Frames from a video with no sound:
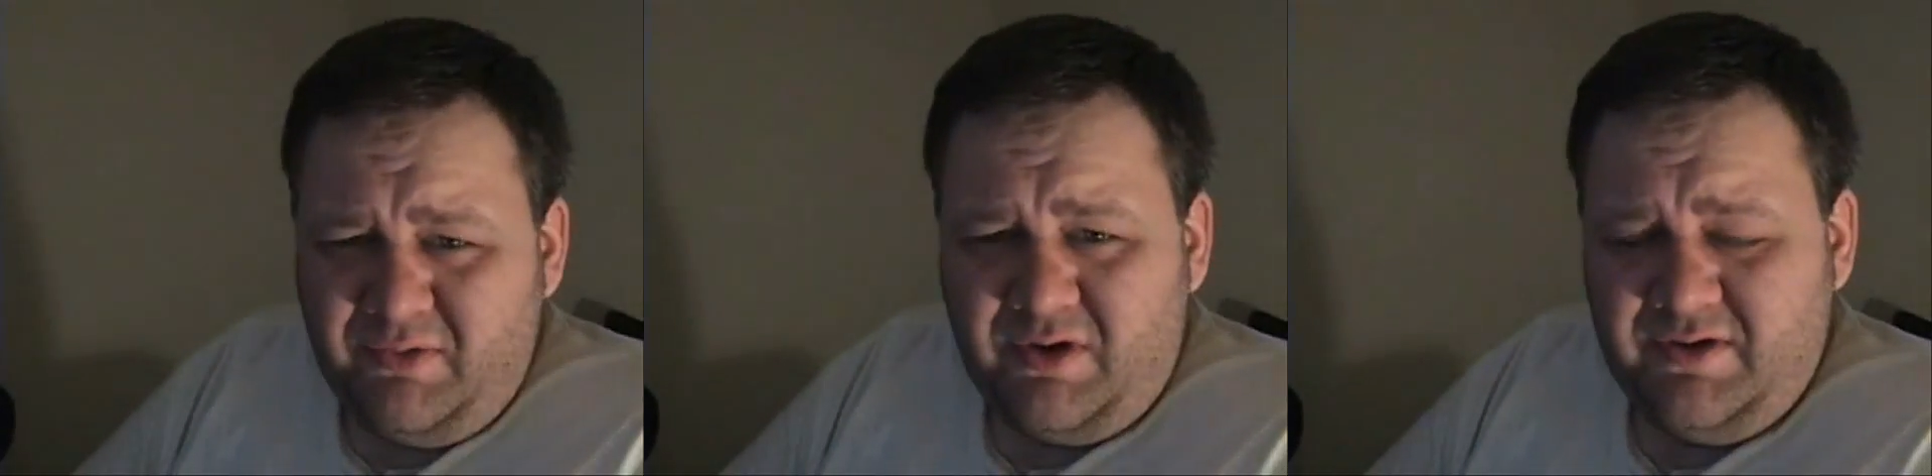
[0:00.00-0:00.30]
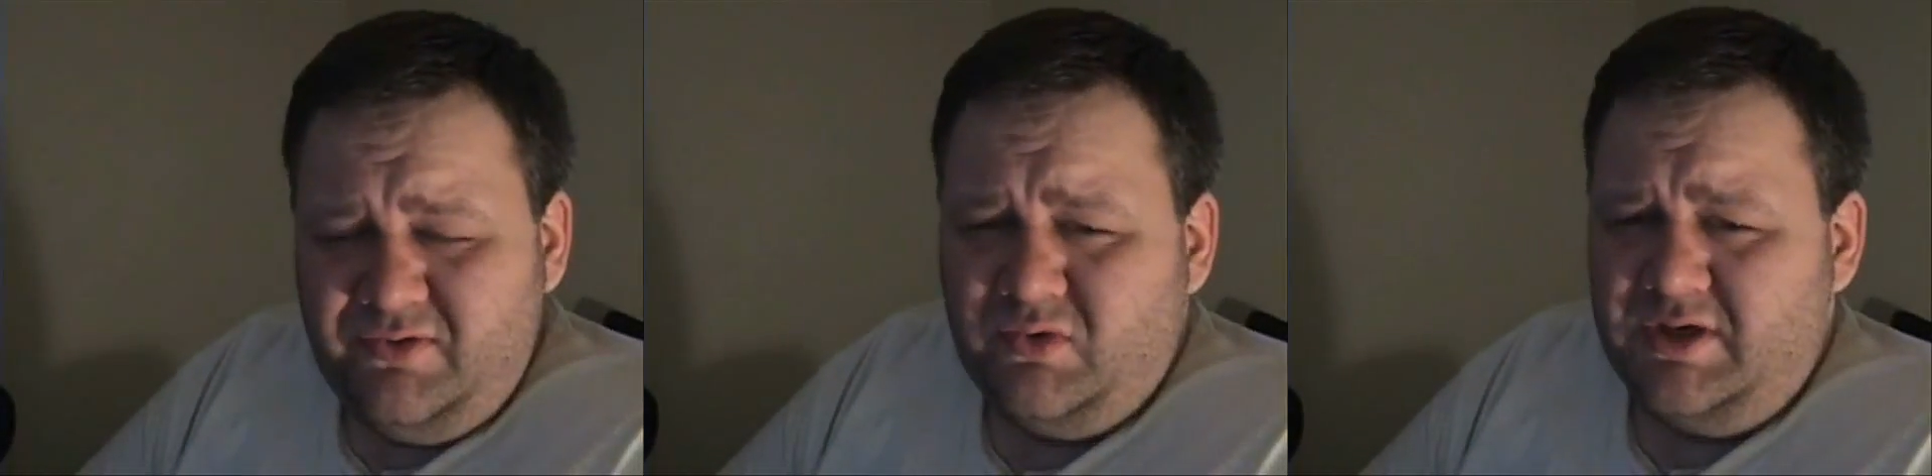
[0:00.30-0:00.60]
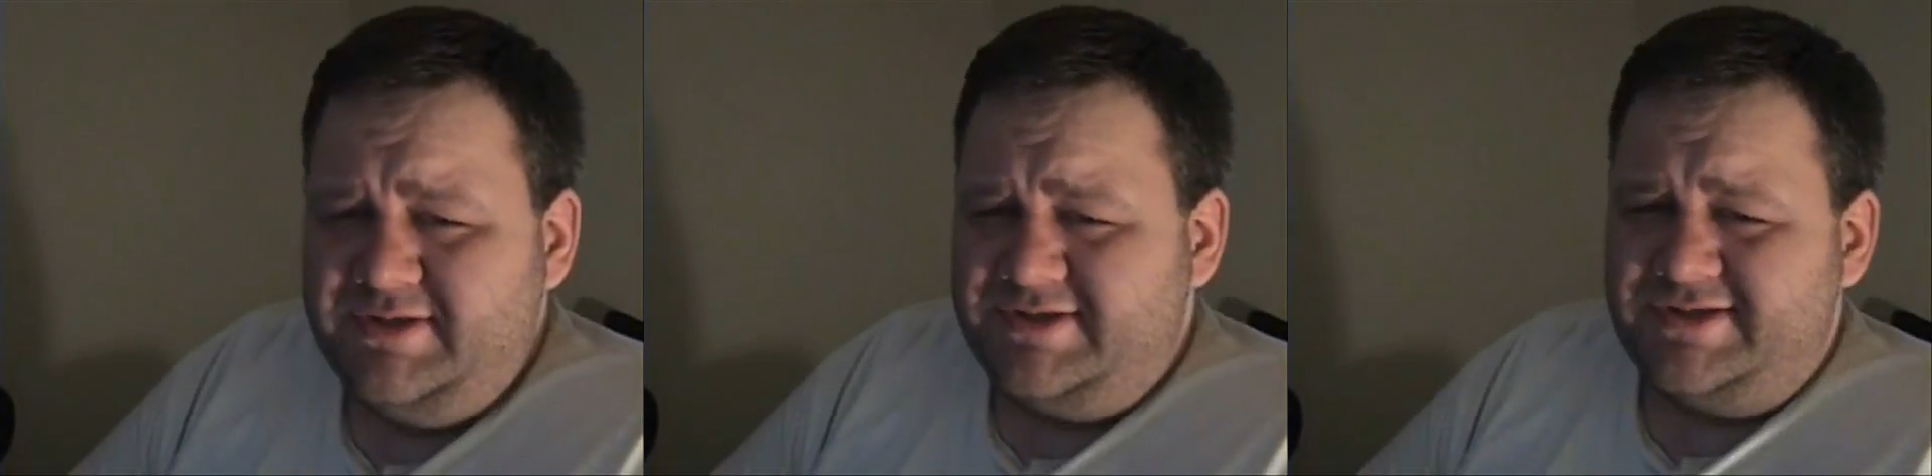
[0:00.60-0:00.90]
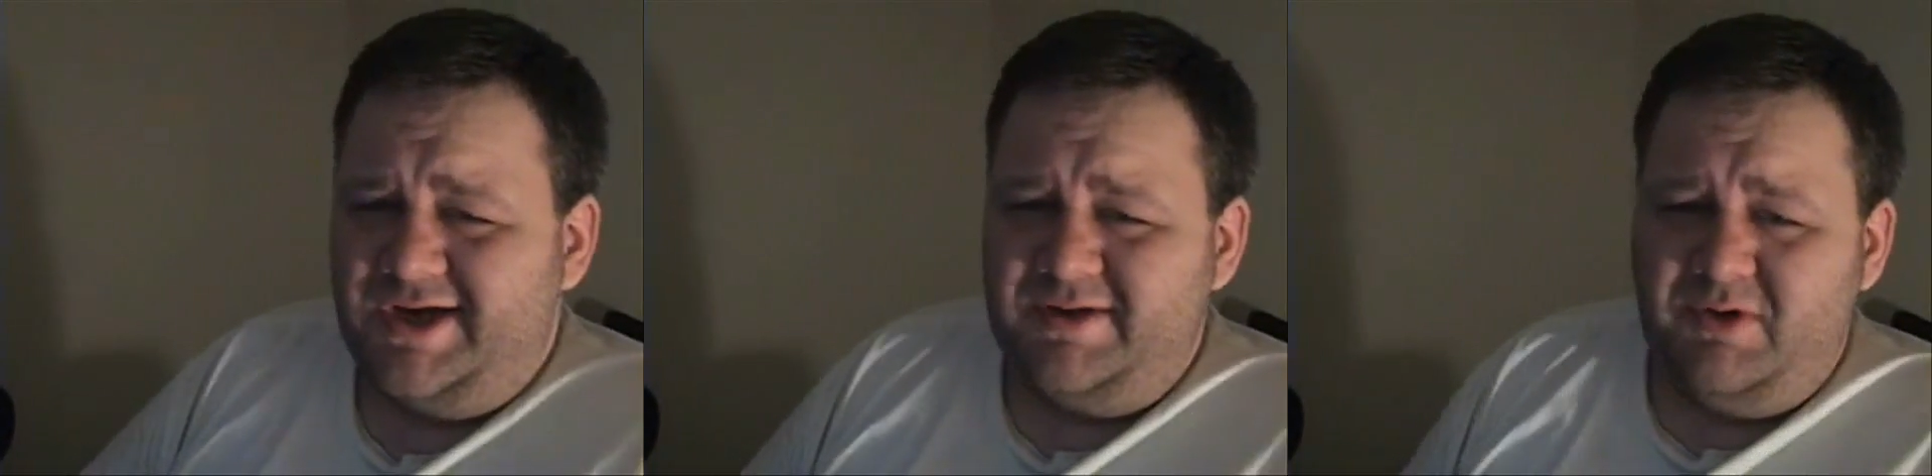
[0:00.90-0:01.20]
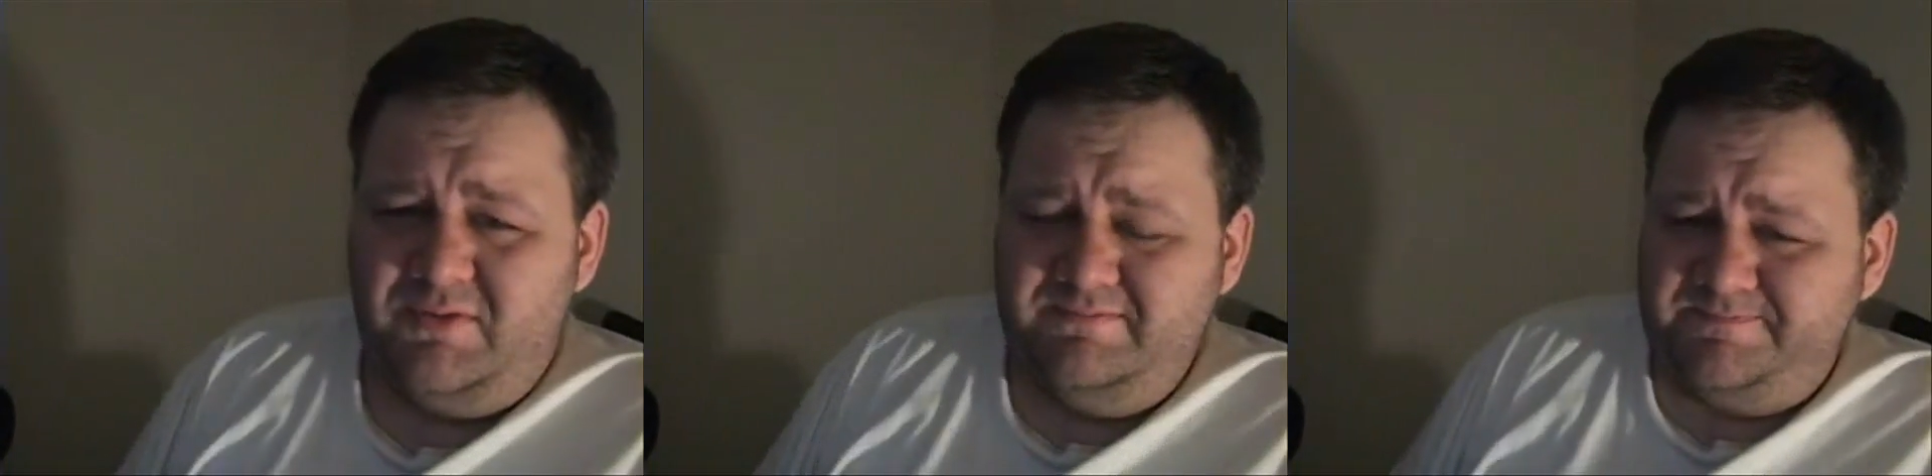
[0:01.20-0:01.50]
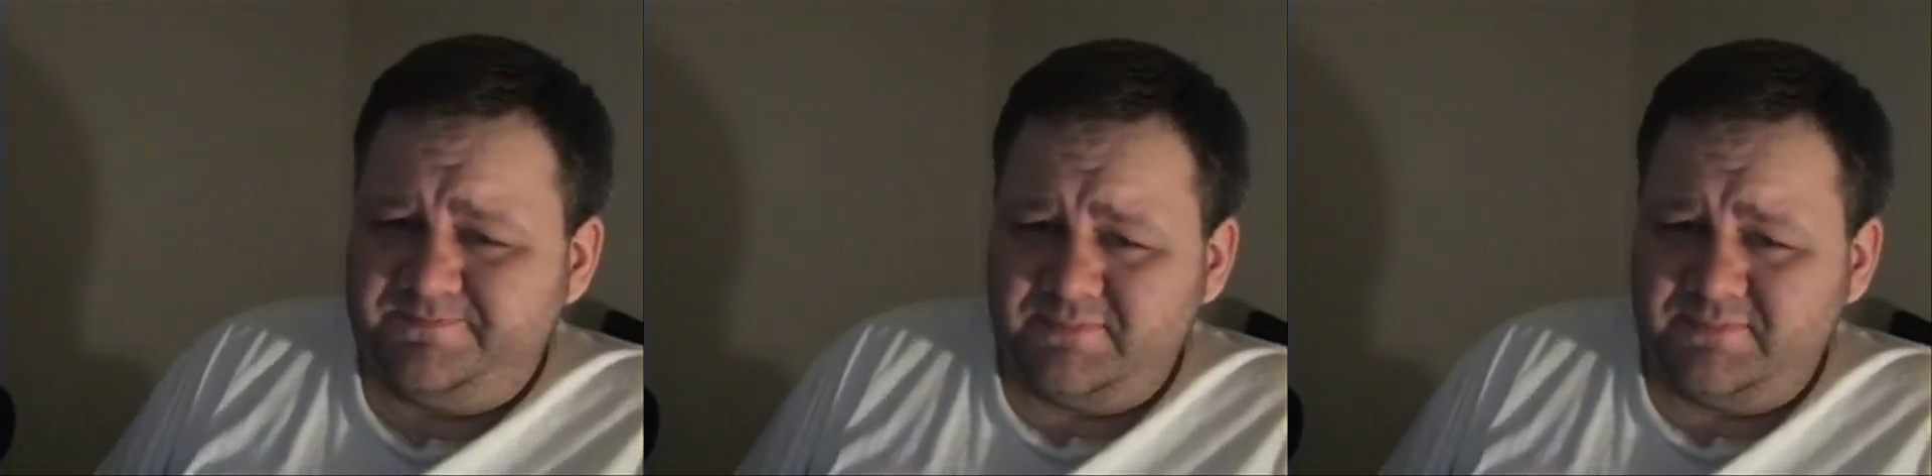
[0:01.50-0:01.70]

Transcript: I really wanted to talk about.